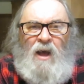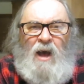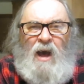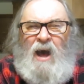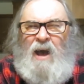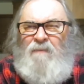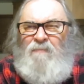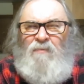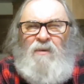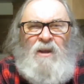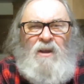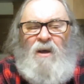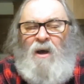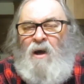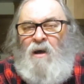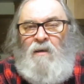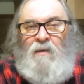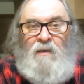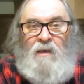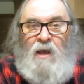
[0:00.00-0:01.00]
I've read
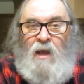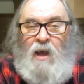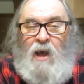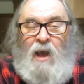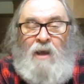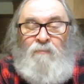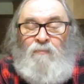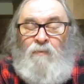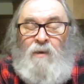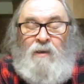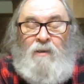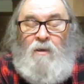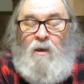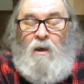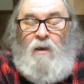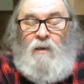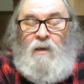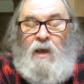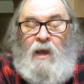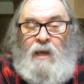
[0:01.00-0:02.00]
all I've read
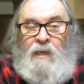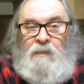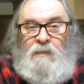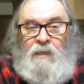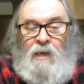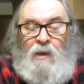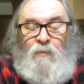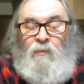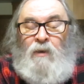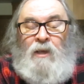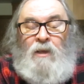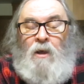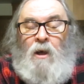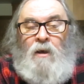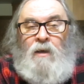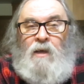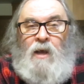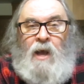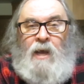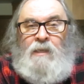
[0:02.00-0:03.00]
all kinds. I read
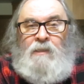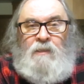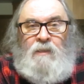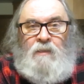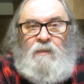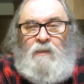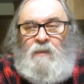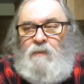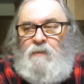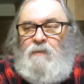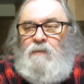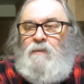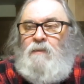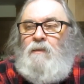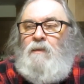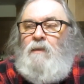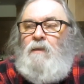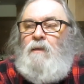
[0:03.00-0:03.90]
all kinds of things,